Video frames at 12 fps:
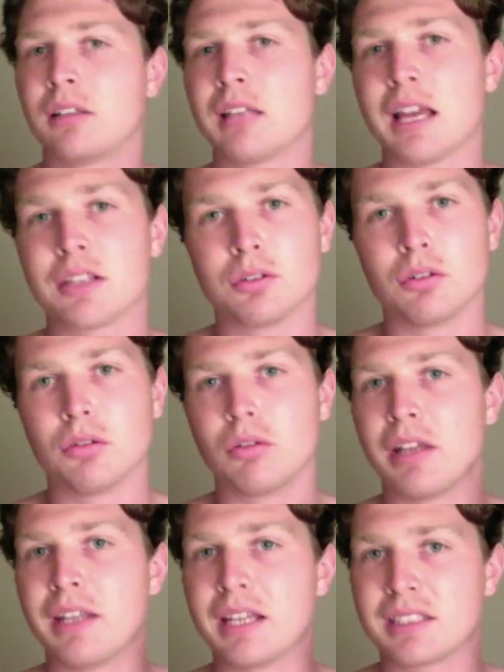That's
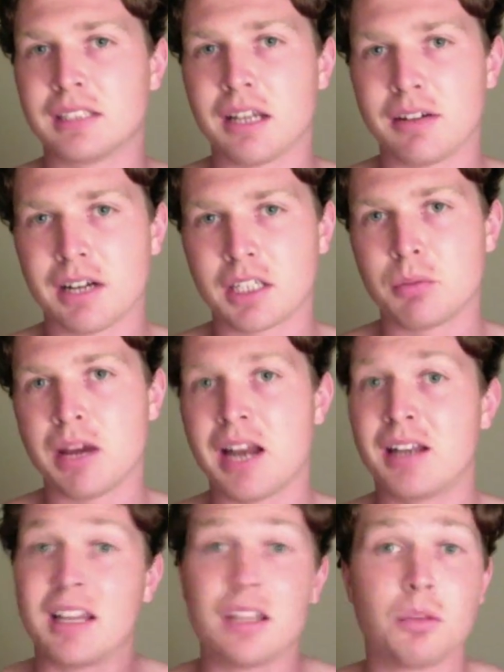all. And that's the direction we're
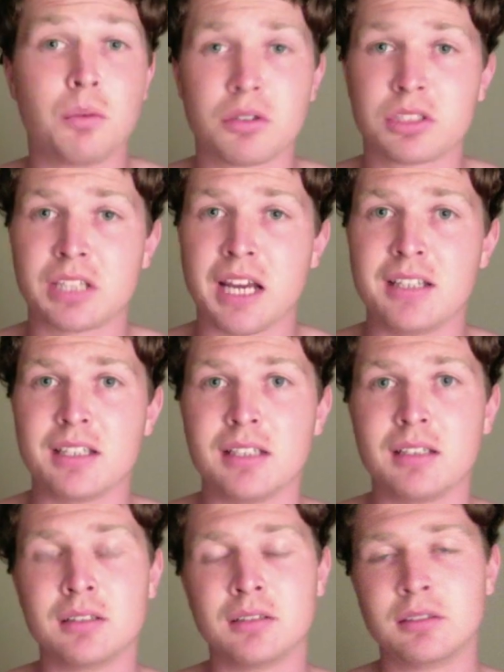headed. And the world's changing.